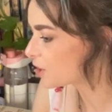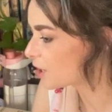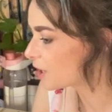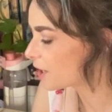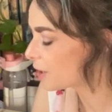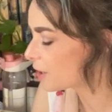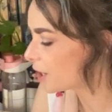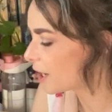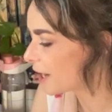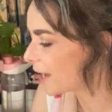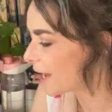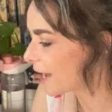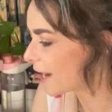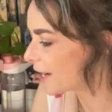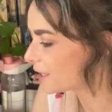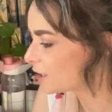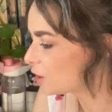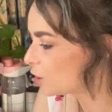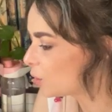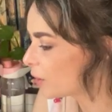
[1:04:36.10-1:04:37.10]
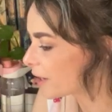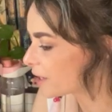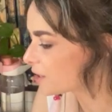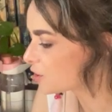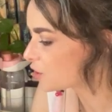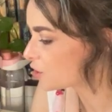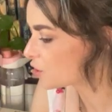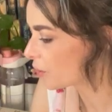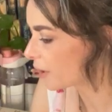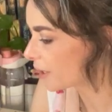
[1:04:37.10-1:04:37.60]
to add
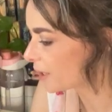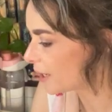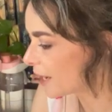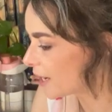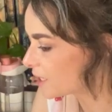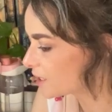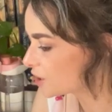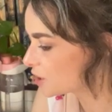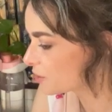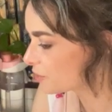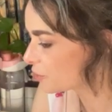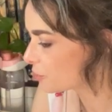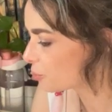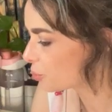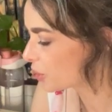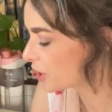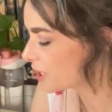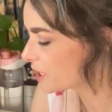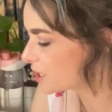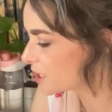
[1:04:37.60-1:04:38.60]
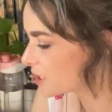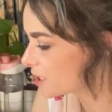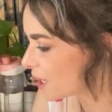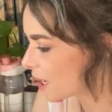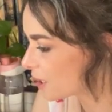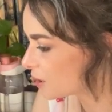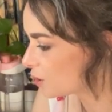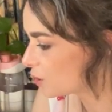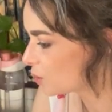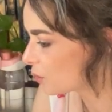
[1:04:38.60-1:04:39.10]
Lewis to it, Last of the Breed, and
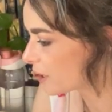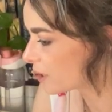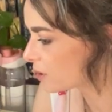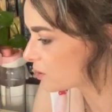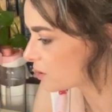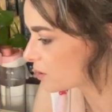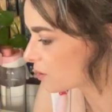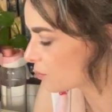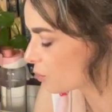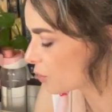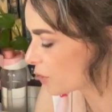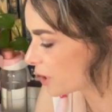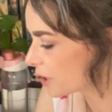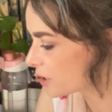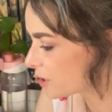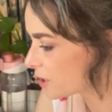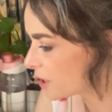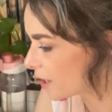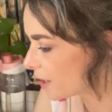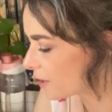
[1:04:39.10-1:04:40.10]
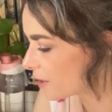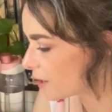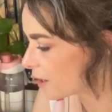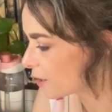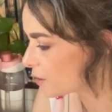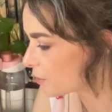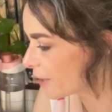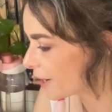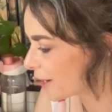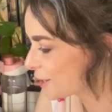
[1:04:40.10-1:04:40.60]
add Lewis, because
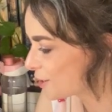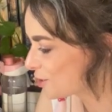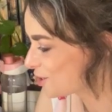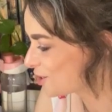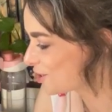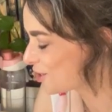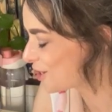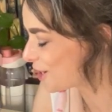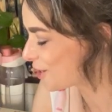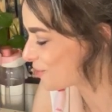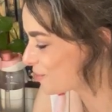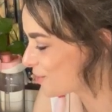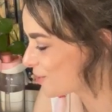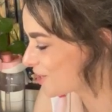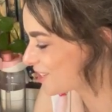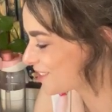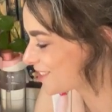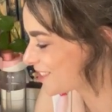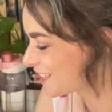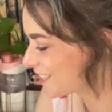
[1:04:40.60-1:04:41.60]
otherwise you get weird